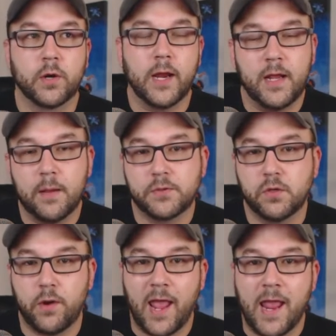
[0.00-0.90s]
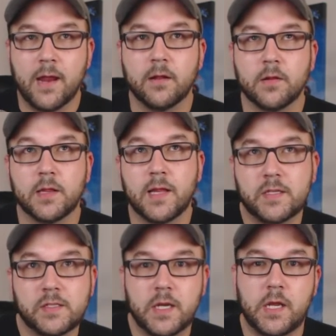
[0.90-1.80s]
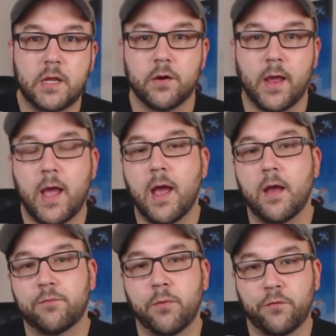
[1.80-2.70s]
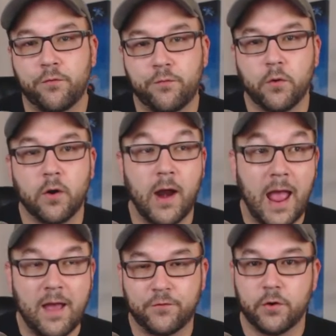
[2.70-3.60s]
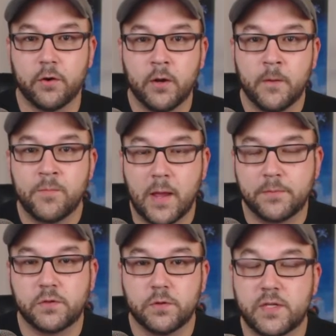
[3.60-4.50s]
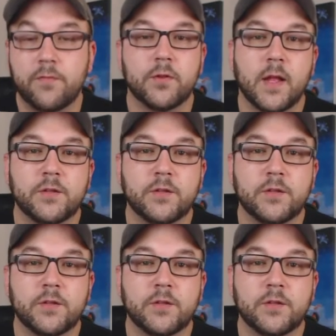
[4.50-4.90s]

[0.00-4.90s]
we're getting Episode 8 less than a year and a half before or after Episode 7.